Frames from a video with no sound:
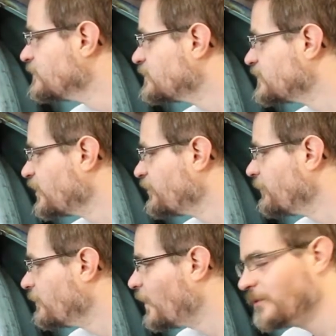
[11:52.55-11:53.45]
So
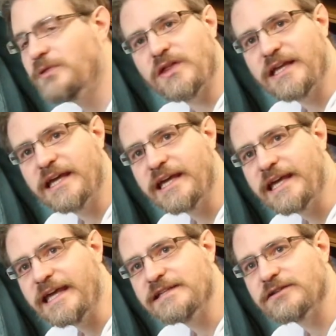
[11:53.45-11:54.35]
what I'm thinking
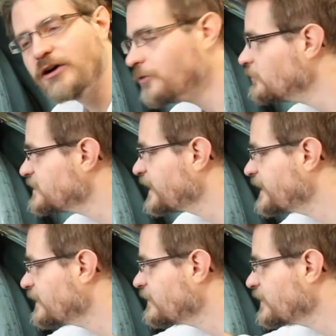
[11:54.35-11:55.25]
is that I will
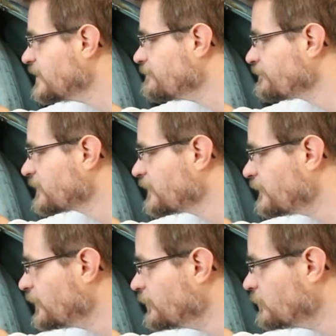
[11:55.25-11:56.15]
take the
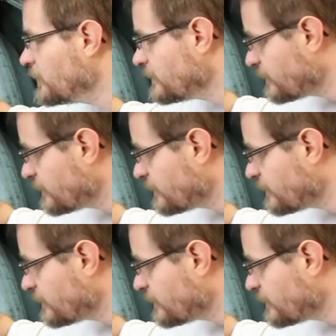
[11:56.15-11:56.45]
fuel